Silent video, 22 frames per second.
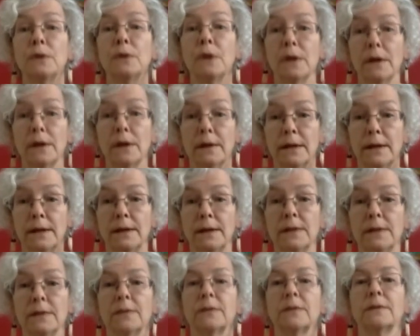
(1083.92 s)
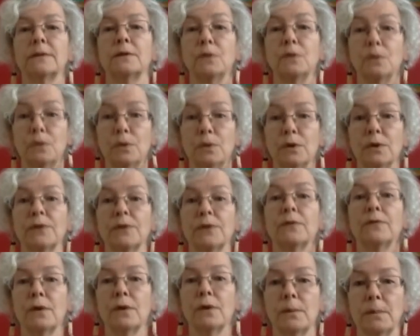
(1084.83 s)
all these tools
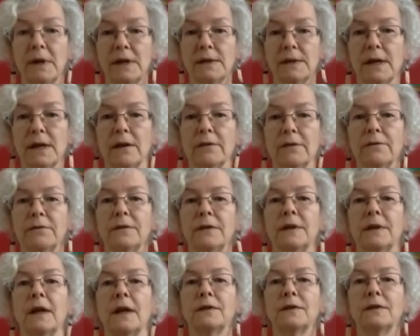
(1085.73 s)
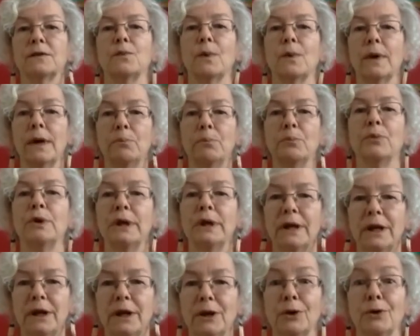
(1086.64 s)
for myself. That's what I'm
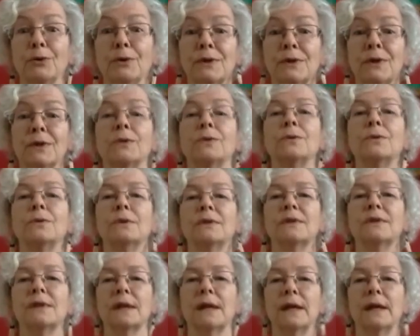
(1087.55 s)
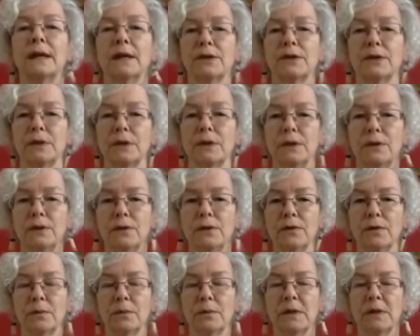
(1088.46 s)
bringing you, is the tools that I actually use
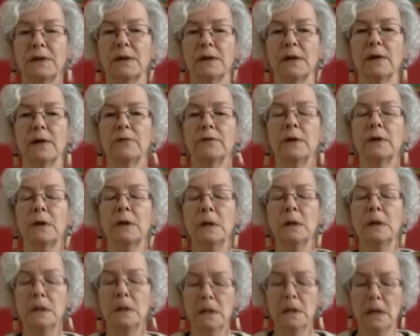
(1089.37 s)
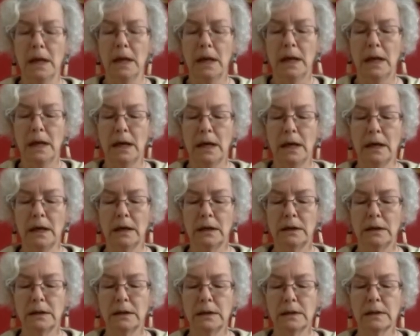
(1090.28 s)
for myself.
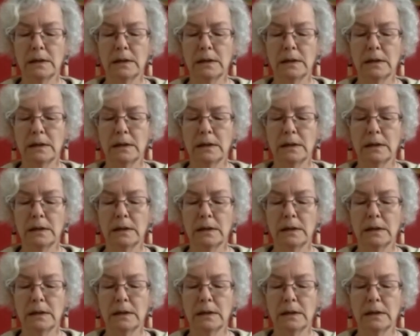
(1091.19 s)
And